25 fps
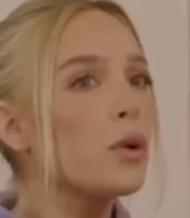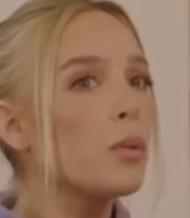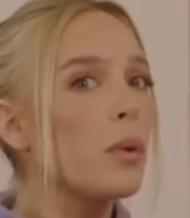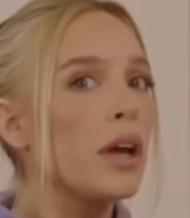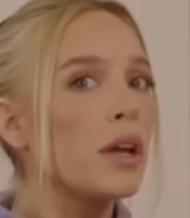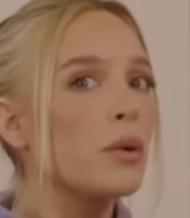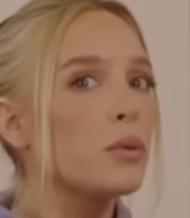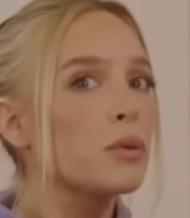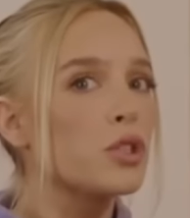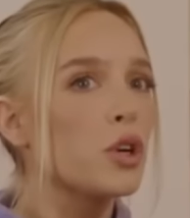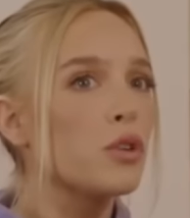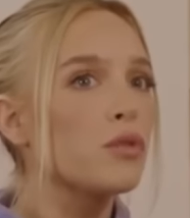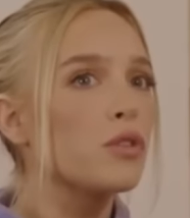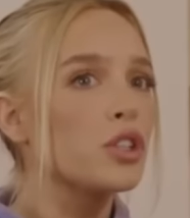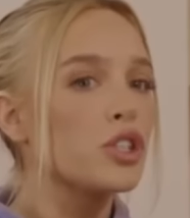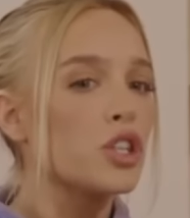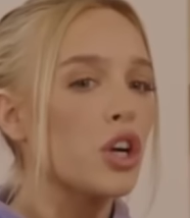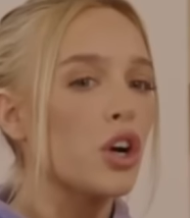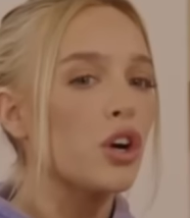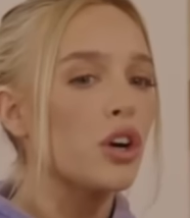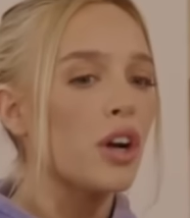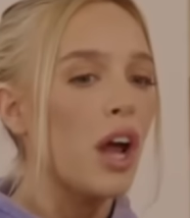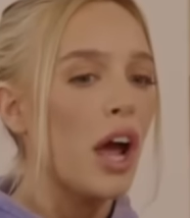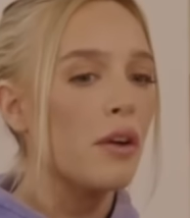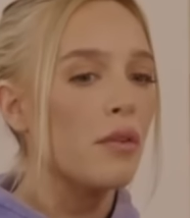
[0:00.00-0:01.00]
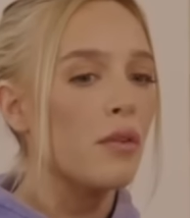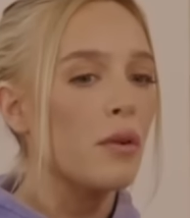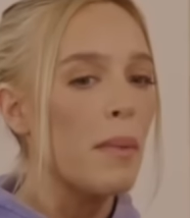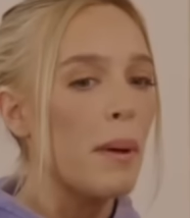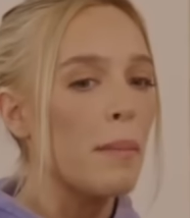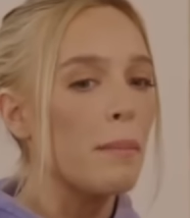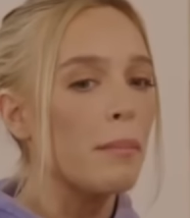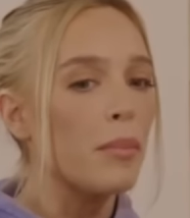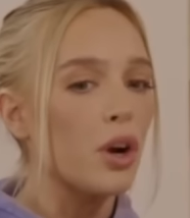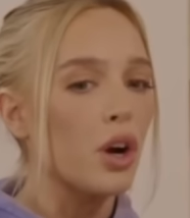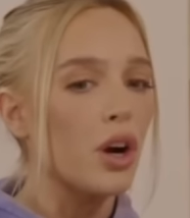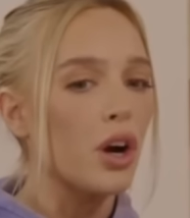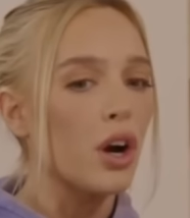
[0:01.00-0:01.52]
Wade was overturned, I
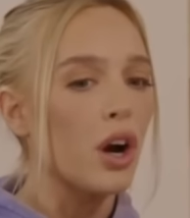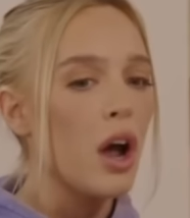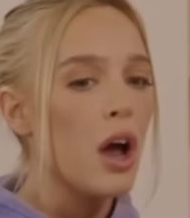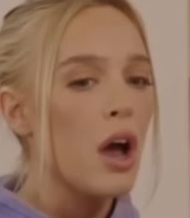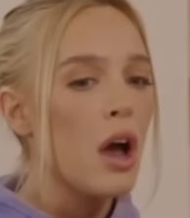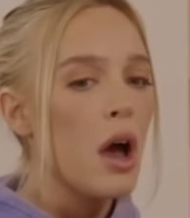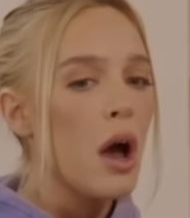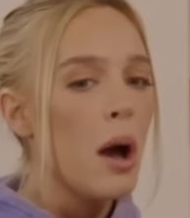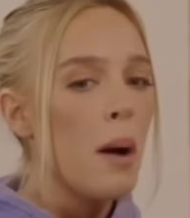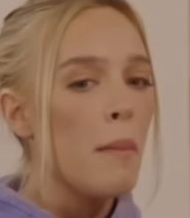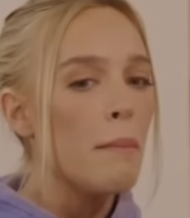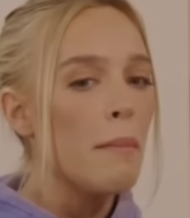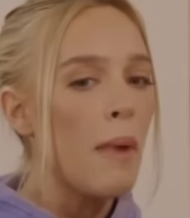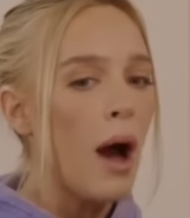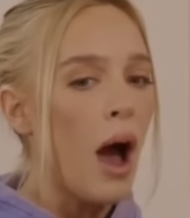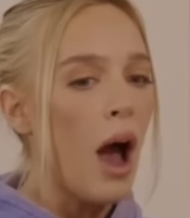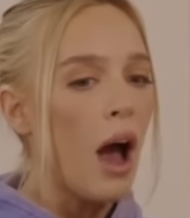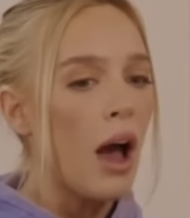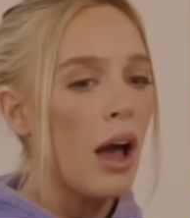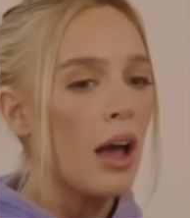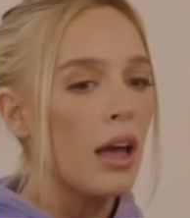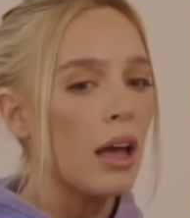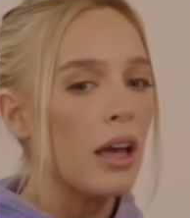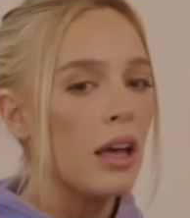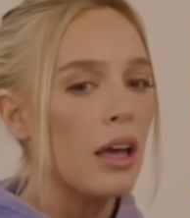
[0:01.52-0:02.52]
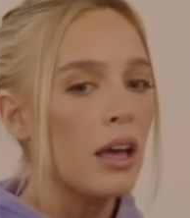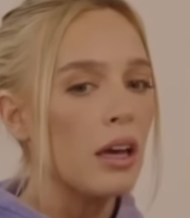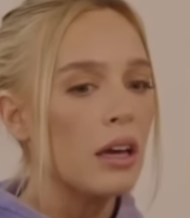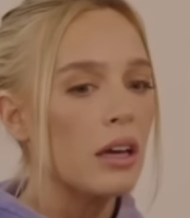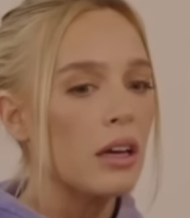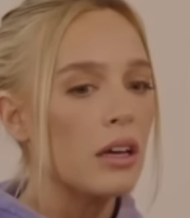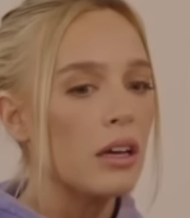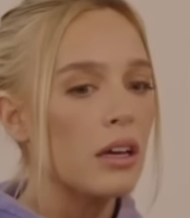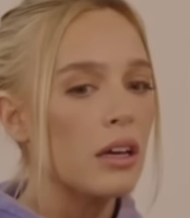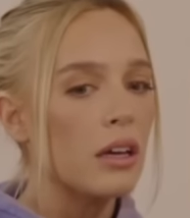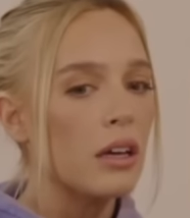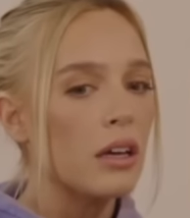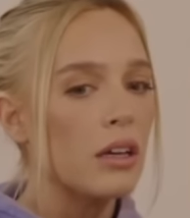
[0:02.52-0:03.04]
remember my
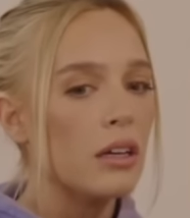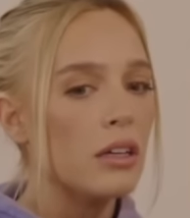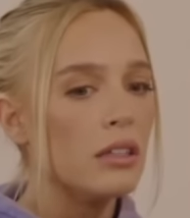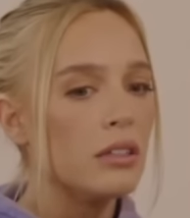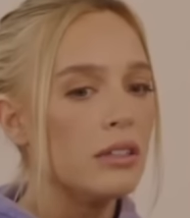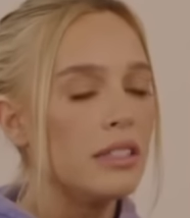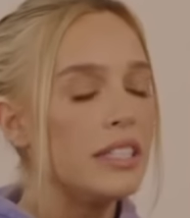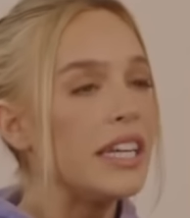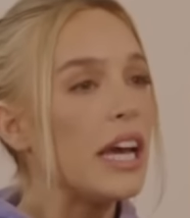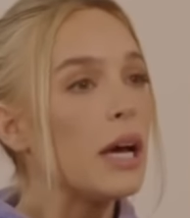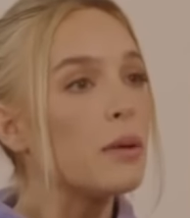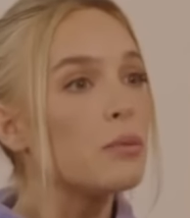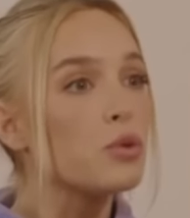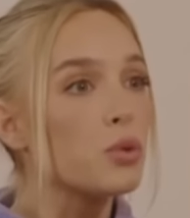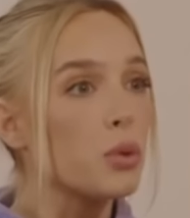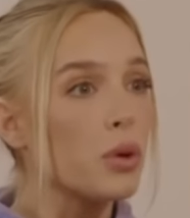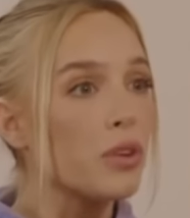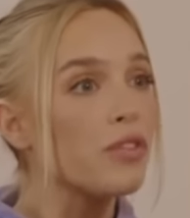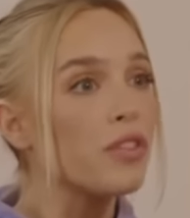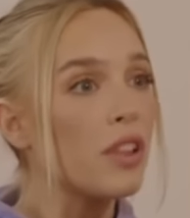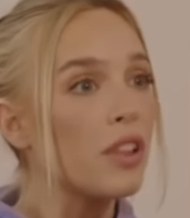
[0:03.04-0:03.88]
DMs were